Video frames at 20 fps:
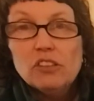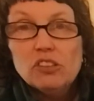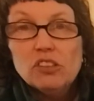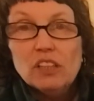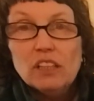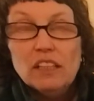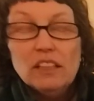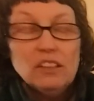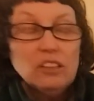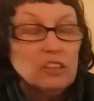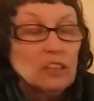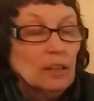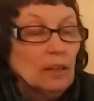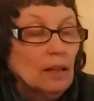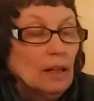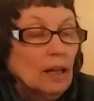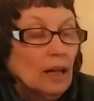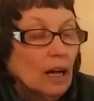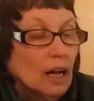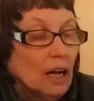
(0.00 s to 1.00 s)
seeds.
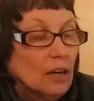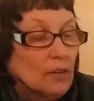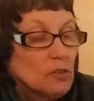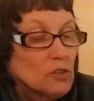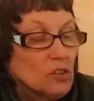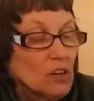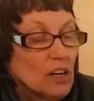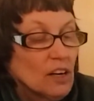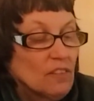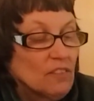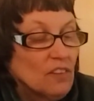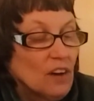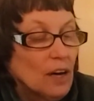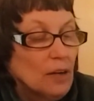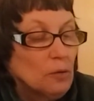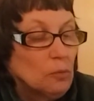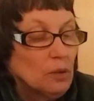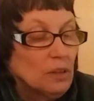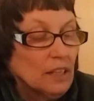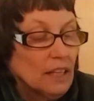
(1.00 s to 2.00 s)
I'm trying to
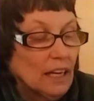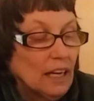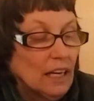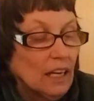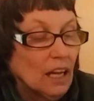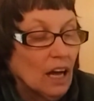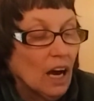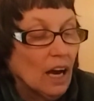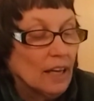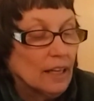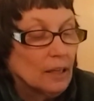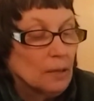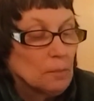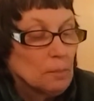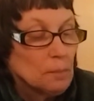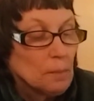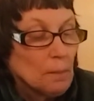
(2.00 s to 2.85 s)
find one that I like.